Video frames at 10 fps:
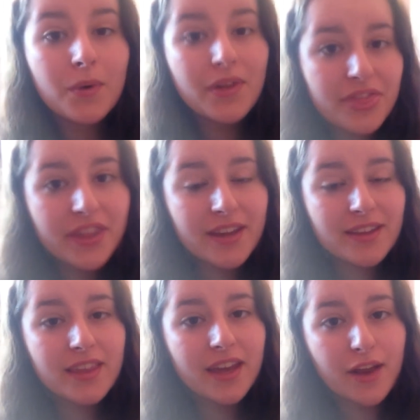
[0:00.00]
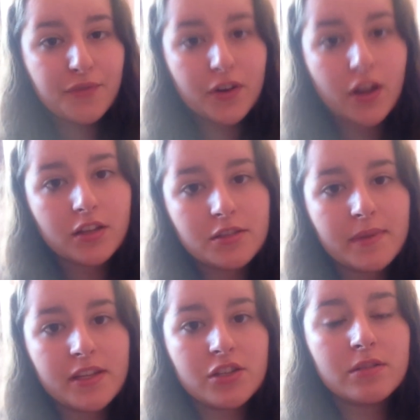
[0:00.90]
One thing that I forgot to
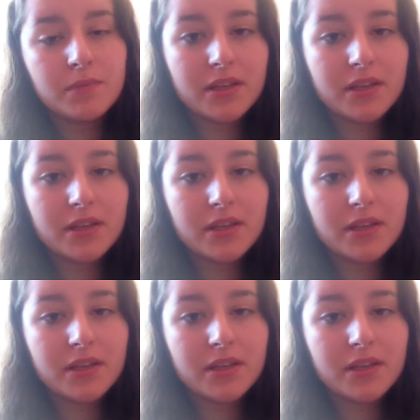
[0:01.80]
mention,